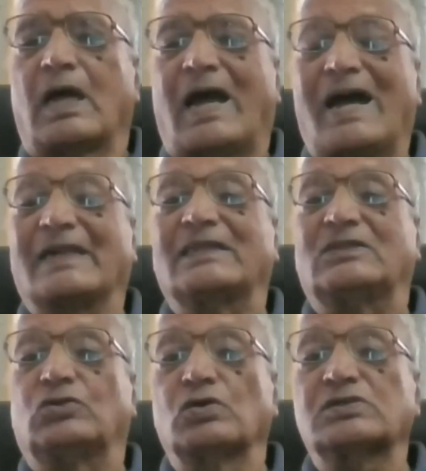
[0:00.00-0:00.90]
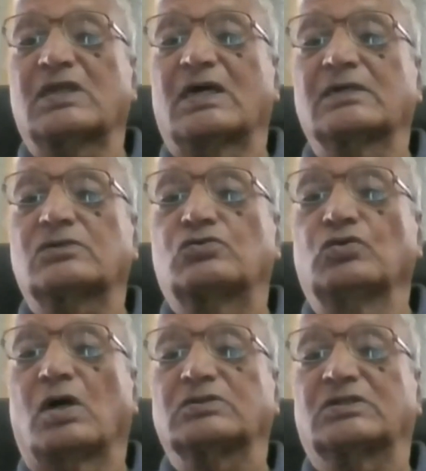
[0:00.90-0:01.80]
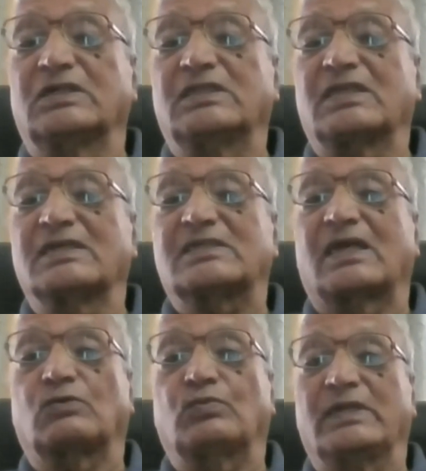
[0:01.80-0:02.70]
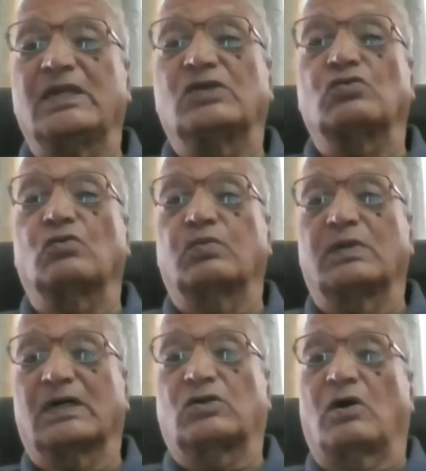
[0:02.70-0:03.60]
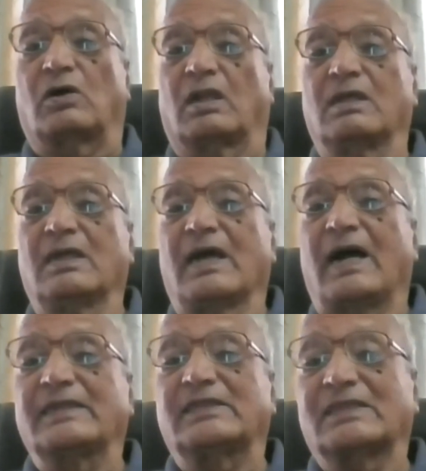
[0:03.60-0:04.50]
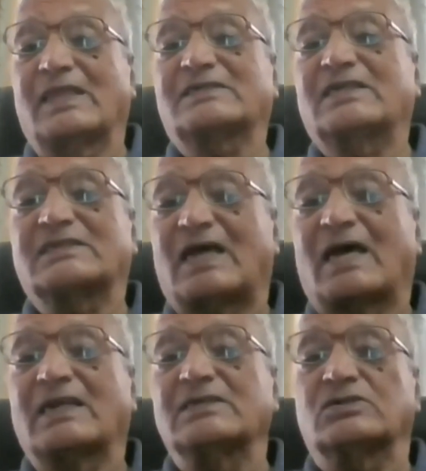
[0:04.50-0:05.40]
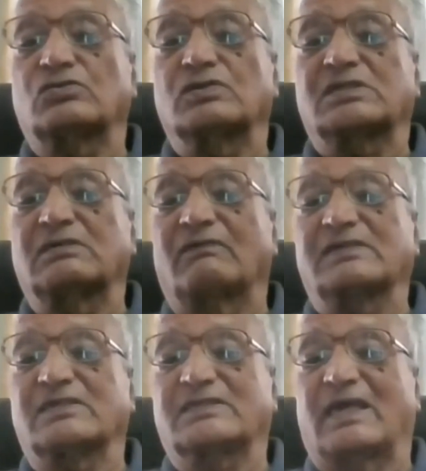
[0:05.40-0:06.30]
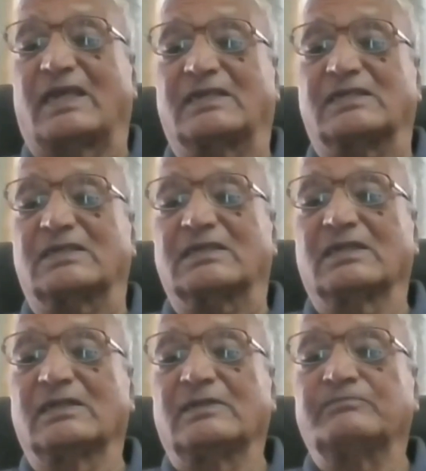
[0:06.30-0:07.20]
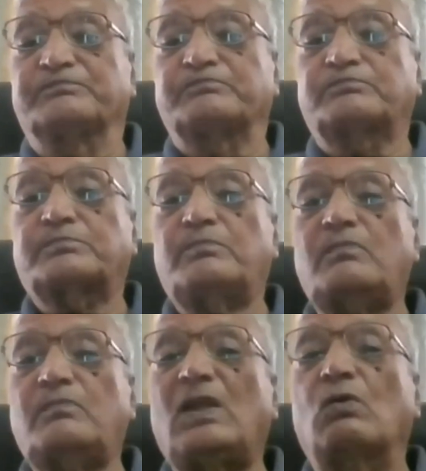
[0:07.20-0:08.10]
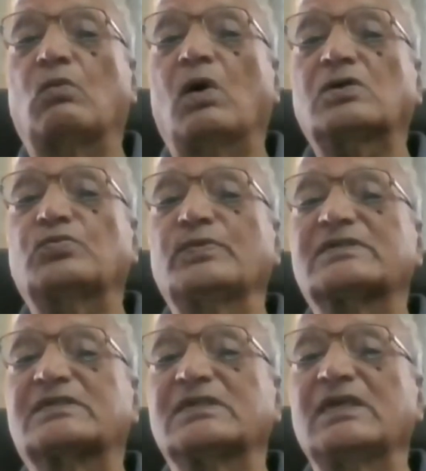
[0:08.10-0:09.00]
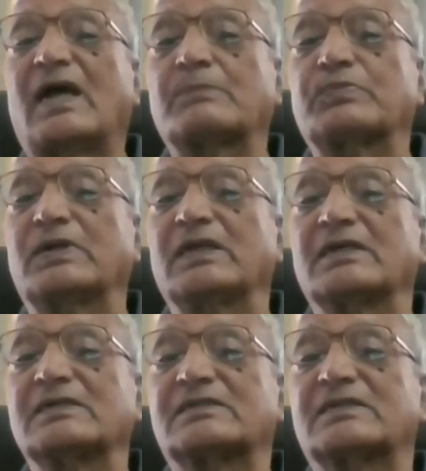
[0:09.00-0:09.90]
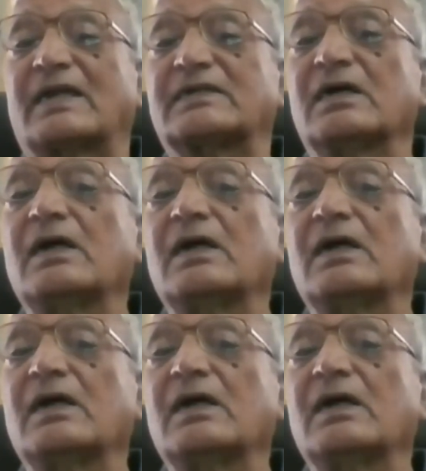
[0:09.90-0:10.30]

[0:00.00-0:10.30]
And those are two or three things that we need to work on. I think that's a challenge to the civil society. What we see happening is that